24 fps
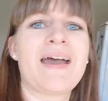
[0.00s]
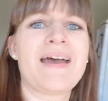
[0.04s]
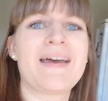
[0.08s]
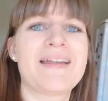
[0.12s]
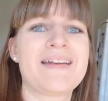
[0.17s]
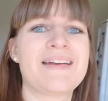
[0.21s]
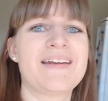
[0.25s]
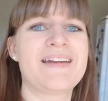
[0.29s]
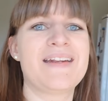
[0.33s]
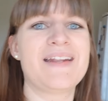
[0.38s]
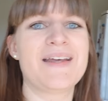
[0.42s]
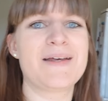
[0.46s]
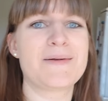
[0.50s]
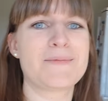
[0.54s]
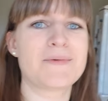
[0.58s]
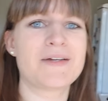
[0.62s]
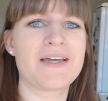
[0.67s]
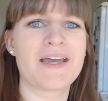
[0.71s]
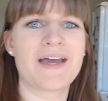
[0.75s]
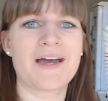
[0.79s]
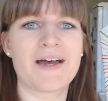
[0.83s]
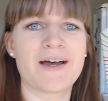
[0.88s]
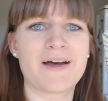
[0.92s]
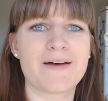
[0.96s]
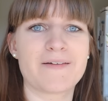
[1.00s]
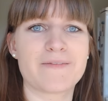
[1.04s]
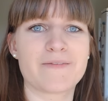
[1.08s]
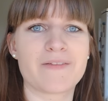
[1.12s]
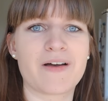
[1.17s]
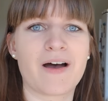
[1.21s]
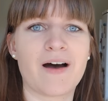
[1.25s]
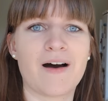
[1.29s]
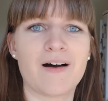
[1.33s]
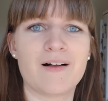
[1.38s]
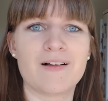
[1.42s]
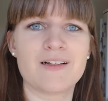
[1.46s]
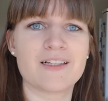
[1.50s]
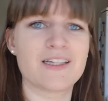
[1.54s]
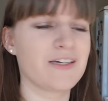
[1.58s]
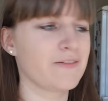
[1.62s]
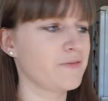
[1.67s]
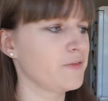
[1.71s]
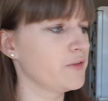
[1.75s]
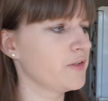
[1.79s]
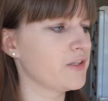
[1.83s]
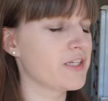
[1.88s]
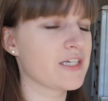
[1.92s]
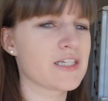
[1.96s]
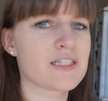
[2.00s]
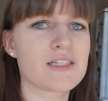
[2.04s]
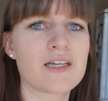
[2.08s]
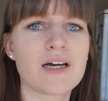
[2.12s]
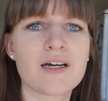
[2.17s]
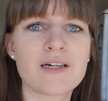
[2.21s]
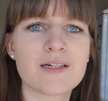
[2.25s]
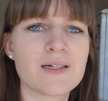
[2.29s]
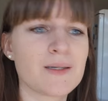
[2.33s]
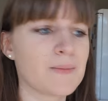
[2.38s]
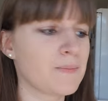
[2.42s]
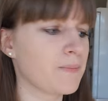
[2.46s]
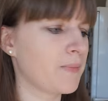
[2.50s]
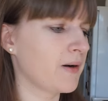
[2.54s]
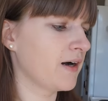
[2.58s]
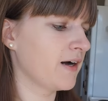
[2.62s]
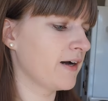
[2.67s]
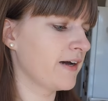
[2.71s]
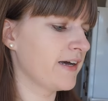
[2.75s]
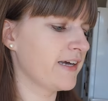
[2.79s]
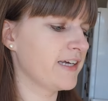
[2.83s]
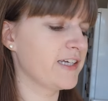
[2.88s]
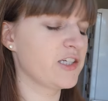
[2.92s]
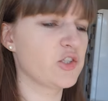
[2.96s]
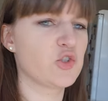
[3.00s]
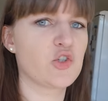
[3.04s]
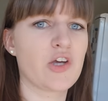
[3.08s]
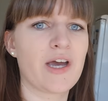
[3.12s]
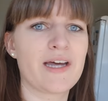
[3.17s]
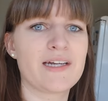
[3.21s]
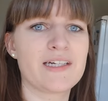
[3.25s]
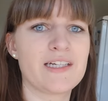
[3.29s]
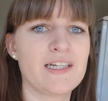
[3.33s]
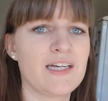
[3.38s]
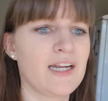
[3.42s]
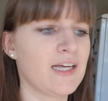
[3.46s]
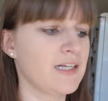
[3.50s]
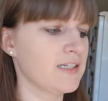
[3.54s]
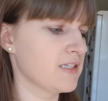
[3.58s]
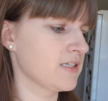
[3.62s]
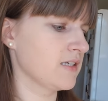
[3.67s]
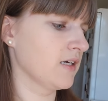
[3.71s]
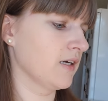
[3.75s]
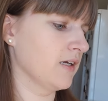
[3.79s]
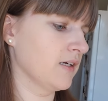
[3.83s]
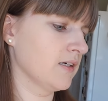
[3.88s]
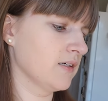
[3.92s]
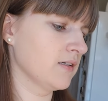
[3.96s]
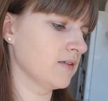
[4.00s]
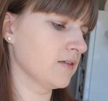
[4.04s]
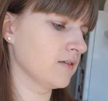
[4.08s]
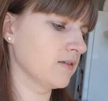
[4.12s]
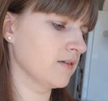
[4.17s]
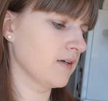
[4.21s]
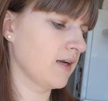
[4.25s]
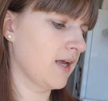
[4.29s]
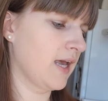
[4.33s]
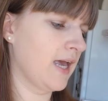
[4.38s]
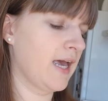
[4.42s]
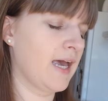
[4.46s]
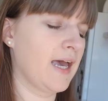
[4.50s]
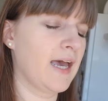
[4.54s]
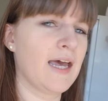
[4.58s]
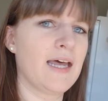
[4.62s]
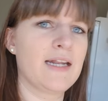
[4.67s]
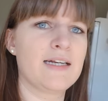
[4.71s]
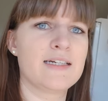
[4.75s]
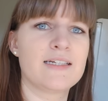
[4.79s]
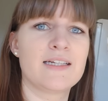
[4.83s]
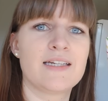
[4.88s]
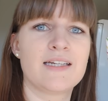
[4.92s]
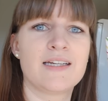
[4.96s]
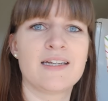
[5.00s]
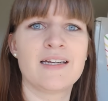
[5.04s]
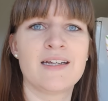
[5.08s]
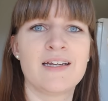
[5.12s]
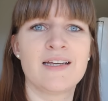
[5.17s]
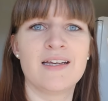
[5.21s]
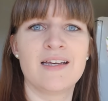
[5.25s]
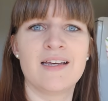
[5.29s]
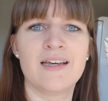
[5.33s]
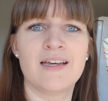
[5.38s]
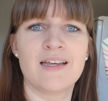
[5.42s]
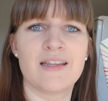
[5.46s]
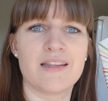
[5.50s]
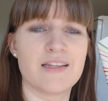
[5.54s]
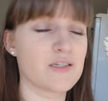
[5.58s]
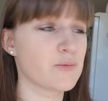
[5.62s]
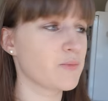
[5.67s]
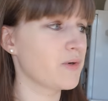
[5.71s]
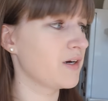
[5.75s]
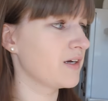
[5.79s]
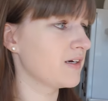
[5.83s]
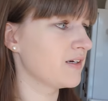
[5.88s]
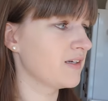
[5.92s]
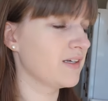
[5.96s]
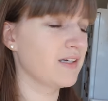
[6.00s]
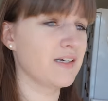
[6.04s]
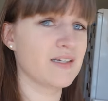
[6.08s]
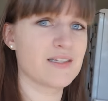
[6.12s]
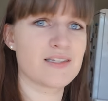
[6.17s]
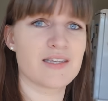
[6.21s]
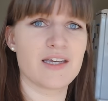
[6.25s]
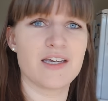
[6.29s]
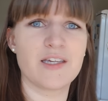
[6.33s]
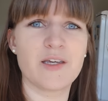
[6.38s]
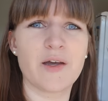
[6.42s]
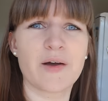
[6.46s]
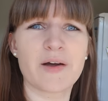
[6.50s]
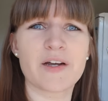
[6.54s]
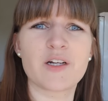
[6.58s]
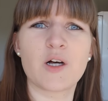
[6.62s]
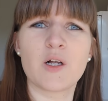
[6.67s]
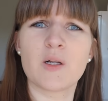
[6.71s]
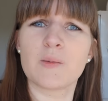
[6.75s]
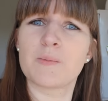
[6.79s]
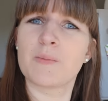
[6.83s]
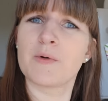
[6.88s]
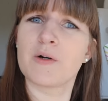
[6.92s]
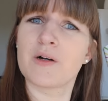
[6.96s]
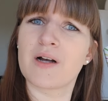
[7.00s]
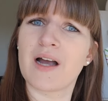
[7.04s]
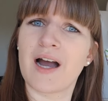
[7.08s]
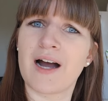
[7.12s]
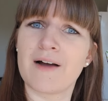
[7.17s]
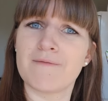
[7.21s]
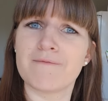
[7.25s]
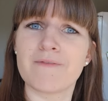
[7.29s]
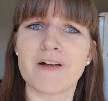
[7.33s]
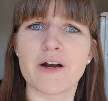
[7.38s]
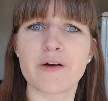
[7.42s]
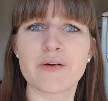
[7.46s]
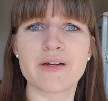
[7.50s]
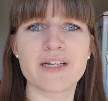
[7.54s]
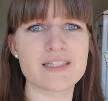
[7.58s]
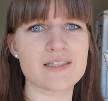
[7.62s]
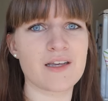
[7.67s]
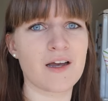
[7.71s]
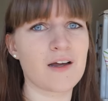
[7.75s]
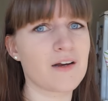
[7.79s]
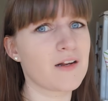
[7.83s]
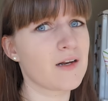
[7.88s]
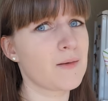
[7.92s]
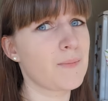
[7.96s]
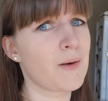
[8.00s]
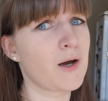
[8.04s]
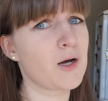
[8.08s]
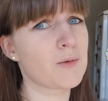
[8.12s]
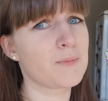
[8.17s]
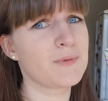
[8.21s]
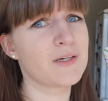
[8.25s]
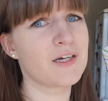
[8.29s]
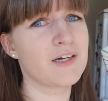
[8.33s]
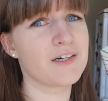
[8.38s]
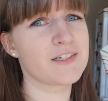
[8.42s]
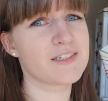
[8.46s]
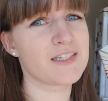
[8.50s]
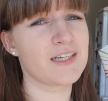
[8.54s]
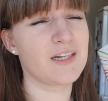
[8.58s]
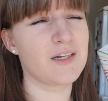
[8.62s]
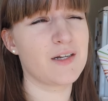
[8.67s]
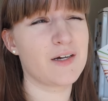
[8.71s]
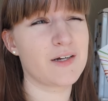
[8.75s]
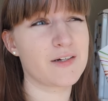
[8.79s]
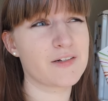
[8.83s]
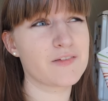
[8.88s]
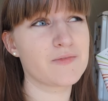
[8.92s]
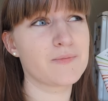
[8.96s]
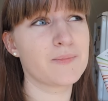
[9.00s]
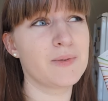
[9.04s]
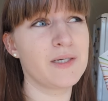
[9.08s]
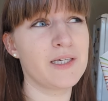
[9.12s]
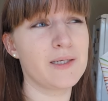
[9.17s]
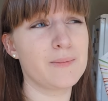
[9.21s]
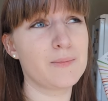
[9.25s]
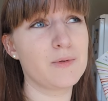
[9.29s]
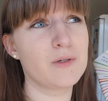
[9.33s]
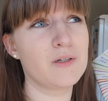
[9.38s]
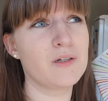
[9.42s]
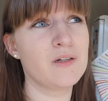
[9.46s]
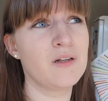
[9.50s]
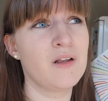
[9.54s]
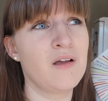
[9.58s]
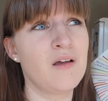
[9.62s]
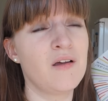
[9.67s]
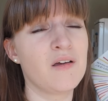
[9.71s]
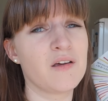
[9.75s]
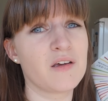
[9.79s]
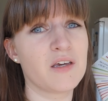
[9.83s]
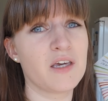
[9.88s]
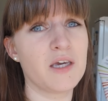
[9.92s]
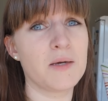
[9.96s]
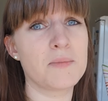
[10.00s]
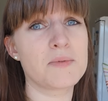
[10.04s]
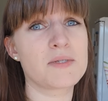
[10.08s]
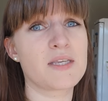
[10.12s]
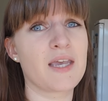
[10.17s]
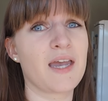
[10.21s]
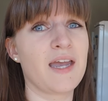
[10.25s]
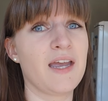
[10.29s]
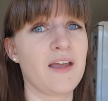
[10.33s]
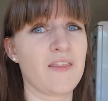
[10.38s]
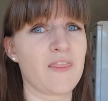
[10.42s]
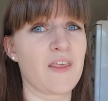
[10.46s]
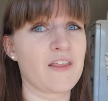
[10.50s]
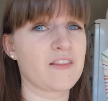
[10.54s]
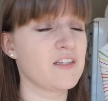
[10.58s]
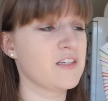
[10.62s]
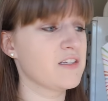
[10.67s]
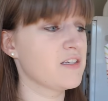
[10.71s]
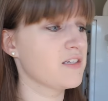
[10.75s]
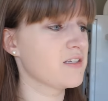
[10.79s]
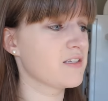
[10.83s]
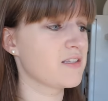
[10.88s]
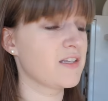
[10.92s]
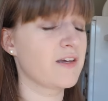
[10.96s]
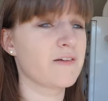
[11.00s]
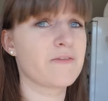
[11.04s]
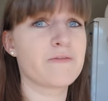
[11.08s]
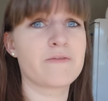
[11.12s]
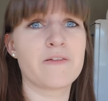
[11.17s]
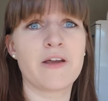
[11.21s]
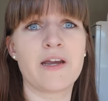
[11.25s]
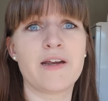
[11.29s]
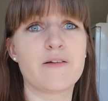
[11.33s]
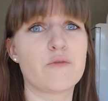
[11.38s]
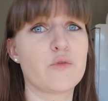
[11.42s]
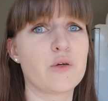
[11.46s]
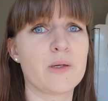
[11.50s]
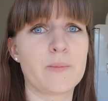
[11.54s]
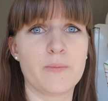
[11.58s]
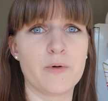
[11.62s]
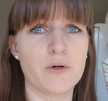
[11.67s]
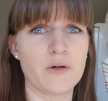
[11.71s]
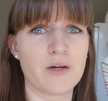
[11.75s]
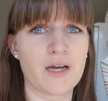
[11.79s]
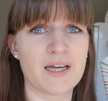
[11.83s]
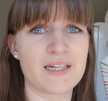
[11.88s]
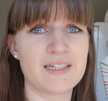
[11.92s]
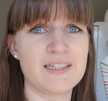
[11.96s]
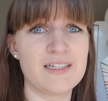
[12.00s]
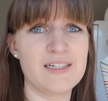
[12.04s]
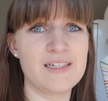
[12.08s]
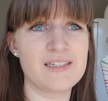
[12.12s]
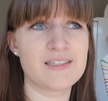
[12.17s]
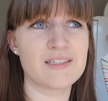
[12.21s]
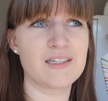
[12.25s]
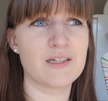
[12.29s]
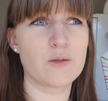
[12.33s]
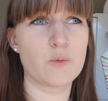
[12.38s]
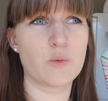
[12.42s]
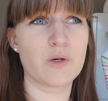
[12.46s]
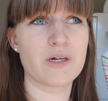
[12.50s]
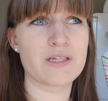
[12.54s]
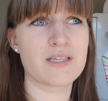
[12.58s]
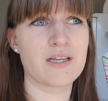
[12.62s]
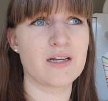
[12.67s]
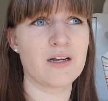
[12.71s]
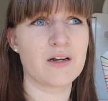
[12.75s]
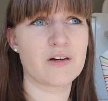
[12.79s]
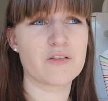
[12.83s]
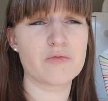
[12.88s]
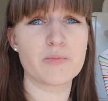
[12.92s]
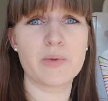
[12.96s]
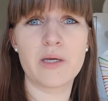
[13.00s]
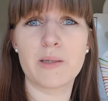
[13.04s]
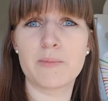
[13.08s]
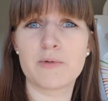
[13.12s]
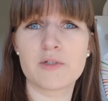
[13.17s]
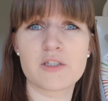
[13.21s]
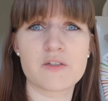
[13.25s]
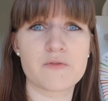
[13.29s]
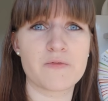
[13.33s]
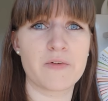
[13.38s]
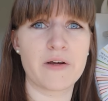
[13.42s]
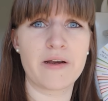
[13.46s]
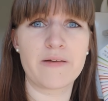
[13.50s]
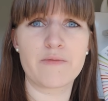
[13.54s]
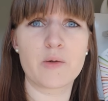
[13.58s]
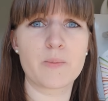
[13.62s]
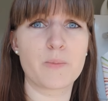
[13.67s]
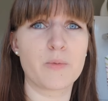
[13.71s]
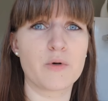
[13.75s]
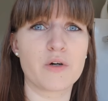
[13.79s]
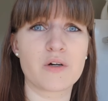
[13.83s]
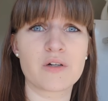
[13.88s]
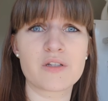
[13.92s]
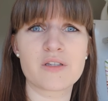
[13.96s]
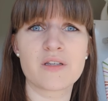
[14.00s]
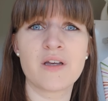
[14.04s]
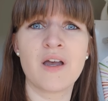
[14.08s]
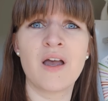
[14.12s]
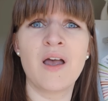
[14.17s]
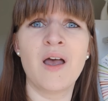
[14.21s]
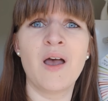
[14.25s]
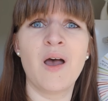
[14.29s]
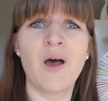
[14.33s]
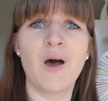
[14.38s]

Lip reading: And then we have I'll Give You the Sun by Jandy Nelson. And this one is a young adult book I'm very excited about because a lot of people keep saying that this is their favorite book. At least it was a lot of people's favorite books